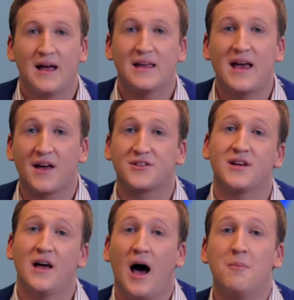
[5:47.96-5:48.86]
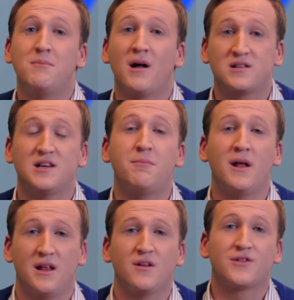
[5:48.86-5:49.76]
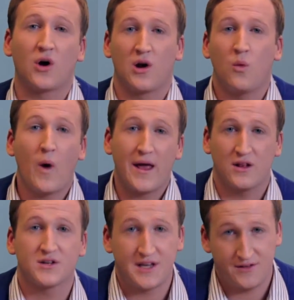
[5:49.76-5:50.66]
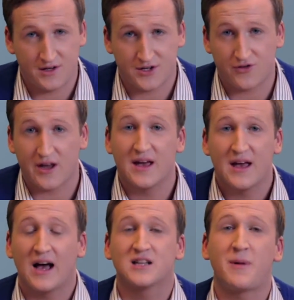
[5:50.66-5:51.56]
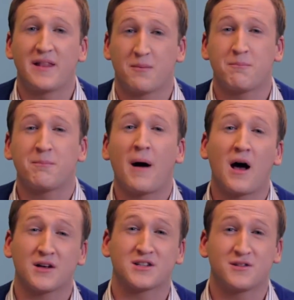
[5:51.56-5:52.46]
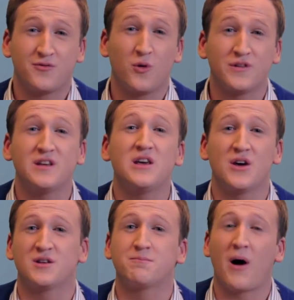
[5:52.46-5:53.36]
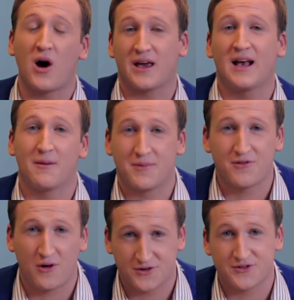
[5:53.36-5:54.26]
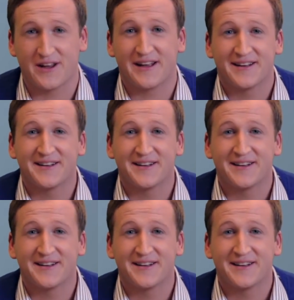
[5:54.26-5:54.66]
Yes, a multi billion dollar weight loss industry has spent the past 40 years barking up the wrong tree.